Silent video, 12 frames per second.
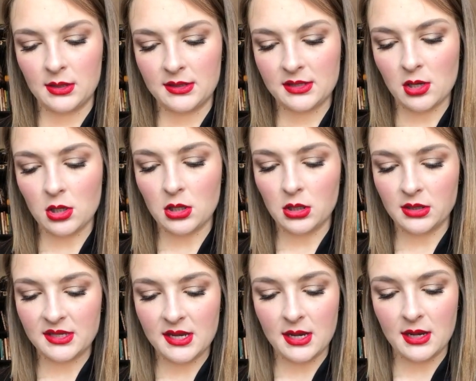it's
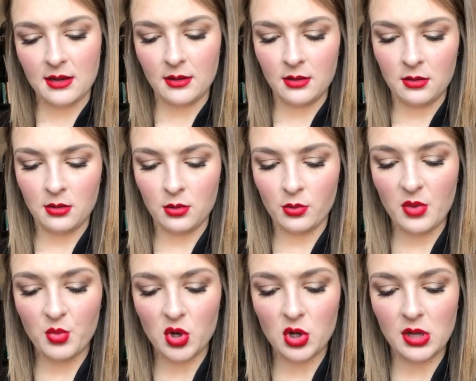called
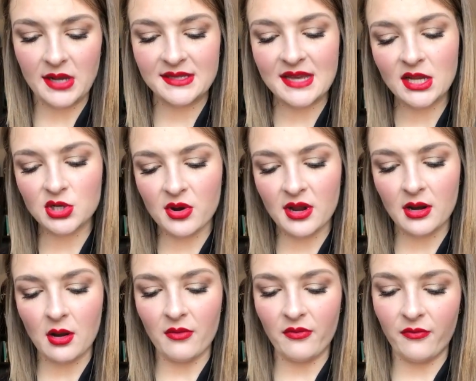Rimmel
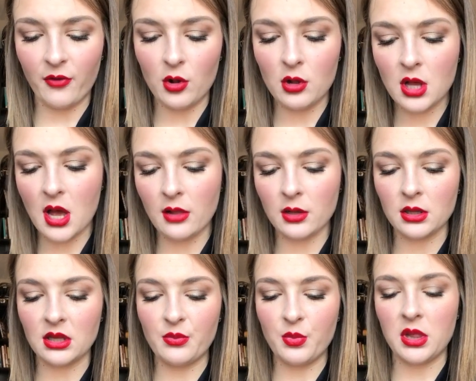Exaggerate Full
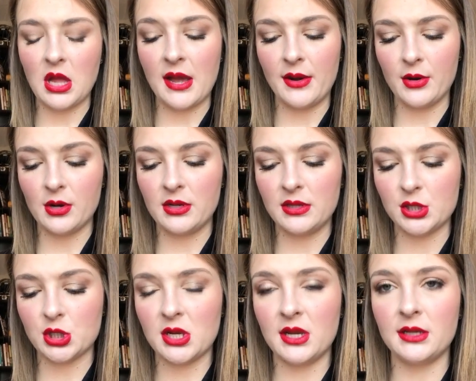Color Lip Liner in the
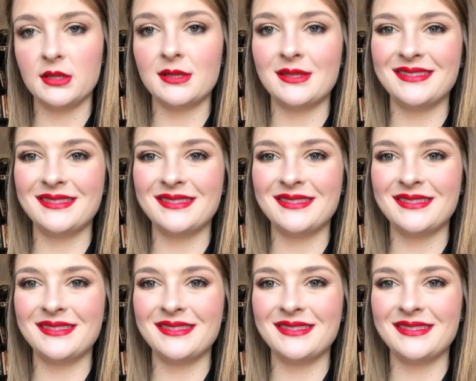shade